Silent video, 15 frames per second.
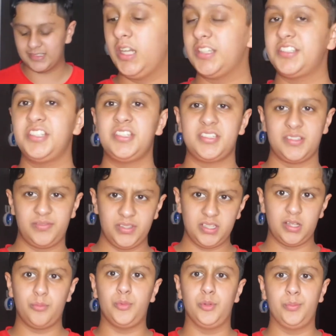Yes, she should feel
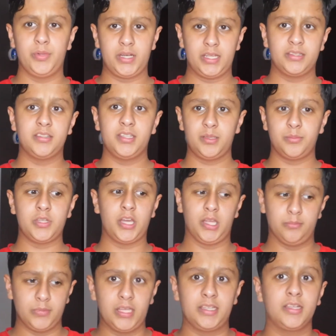humbled, but at the same time,
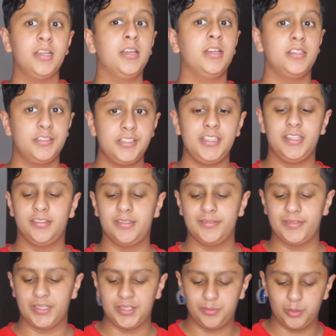like, she is a
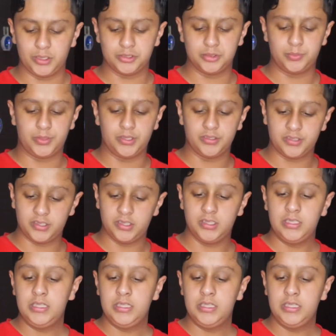very special person.